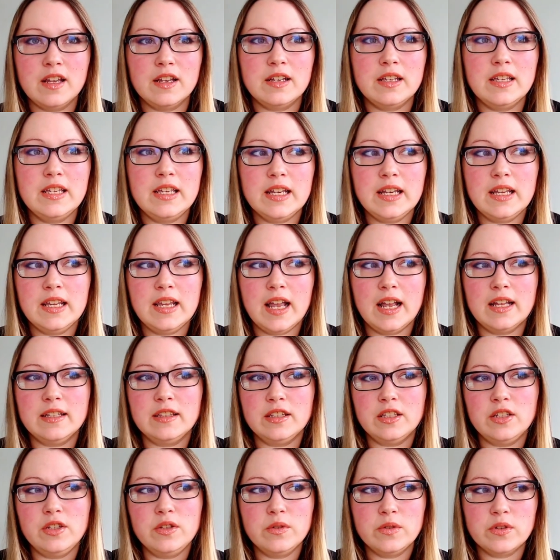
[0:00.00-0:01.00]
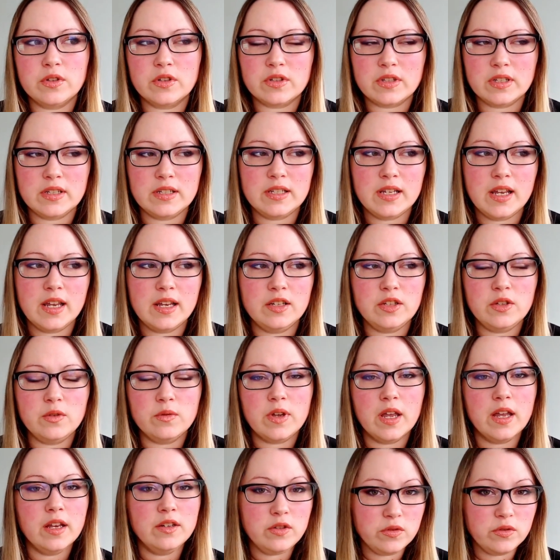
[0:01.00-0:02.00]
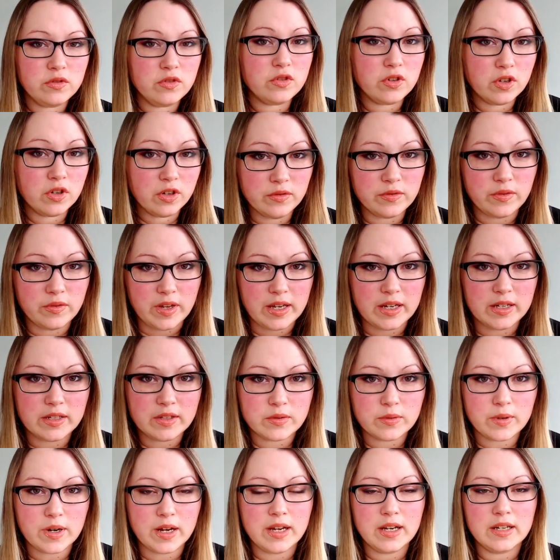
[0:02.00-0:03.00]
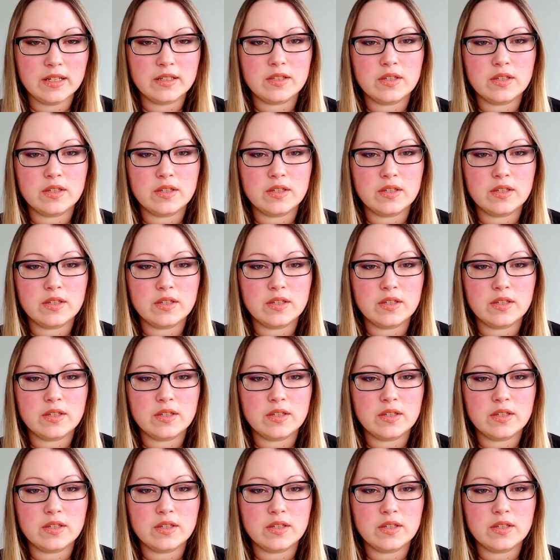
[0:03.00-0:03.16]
getting at the user's intent. You can do surveys, right?